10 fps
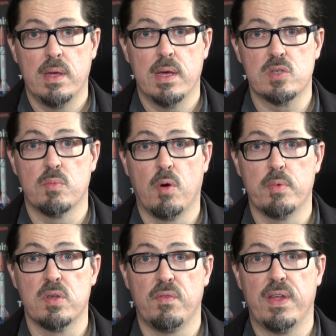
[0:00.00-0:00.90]
a
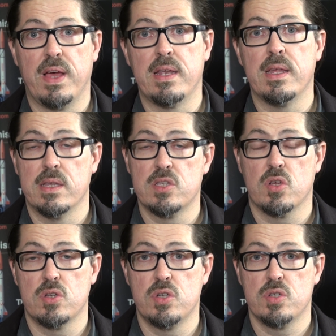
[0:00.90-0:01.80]
suborbital flight in a
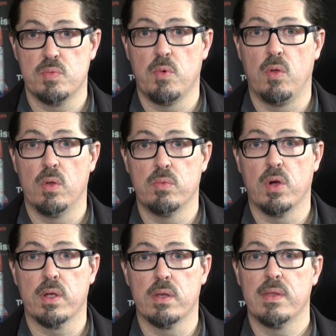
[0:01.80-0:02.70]
such small
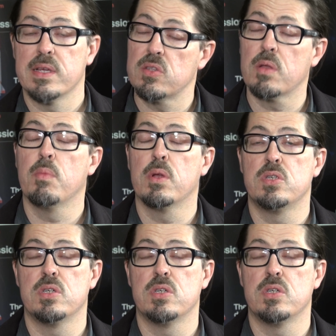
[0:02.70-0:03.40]
rocket. There's not much